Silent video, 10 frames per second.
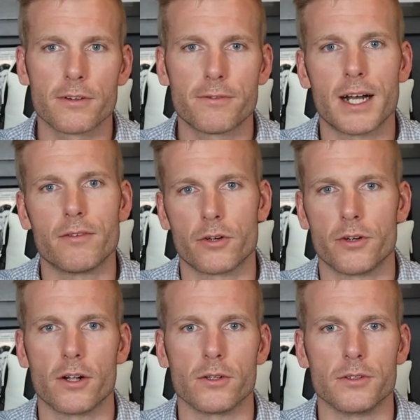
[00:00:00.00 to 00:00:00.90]

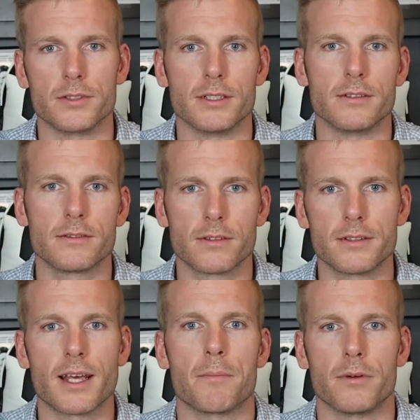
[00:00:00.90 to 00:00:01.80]
$500 in the
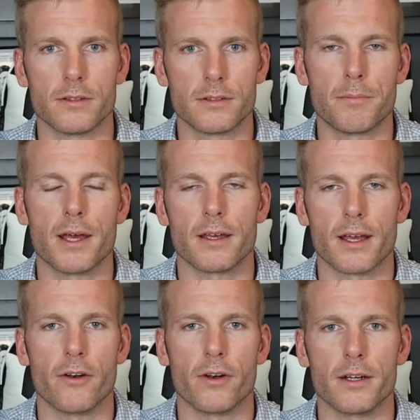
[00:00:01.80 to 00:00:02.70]
Tampa Bay
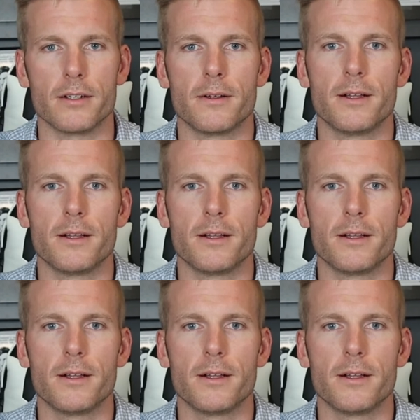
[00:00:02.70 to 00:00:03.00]
area.